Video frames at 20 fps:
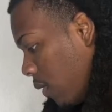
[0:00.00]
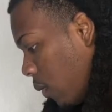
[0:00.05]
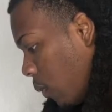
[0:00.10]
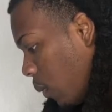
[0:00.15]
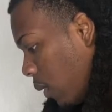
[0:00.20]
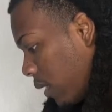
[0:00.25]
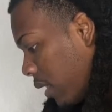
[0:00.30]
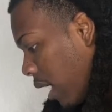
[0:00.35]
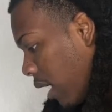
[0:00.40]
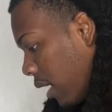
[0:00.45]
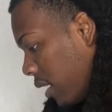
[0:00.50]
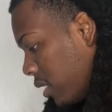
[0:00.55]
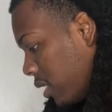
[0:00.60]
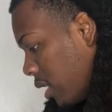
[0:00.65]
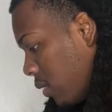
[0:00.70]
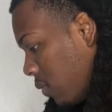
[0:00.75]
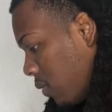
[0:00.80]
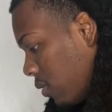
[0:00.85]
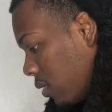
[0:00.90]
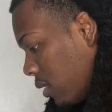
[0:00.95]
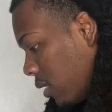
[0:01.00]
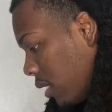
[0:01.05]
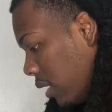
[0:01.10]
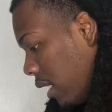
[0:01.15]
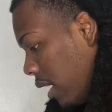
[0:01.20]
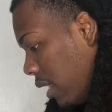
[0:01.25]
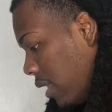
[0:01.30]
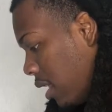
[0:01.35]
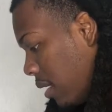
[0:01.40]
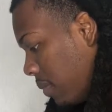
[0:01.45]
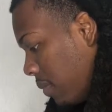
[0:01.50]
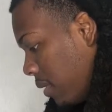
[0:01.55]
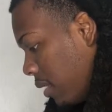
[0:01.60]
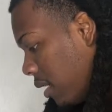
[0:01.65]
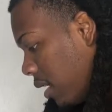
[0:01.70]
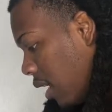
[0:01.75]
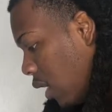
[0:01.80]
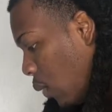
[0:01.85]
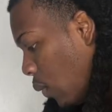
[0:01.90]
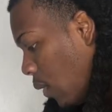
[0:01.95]
Without a general to lead them,
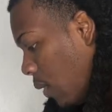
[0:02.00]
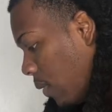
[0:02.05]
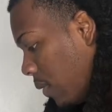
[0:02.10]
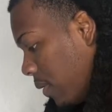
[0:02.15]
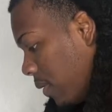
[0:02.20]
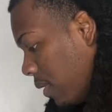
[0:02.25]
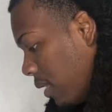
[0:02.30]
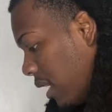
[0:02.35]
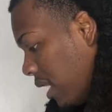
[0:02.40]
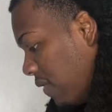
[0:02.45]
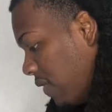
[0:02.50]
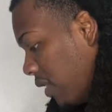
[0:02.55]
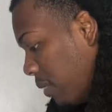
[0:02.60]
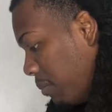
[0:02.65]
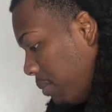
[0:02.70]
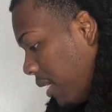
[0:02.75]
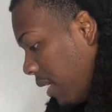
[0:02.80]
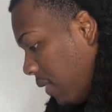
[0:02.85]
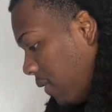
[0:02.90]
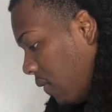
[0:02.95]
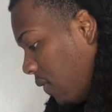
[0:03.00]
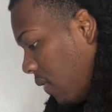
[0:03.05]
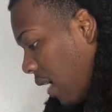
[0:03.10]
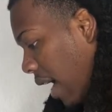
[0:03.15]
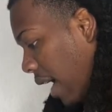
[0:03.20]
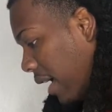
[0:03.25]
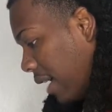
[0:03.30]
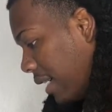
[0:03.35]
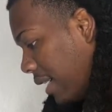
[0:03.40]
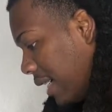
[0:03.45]
it won't even be a fight.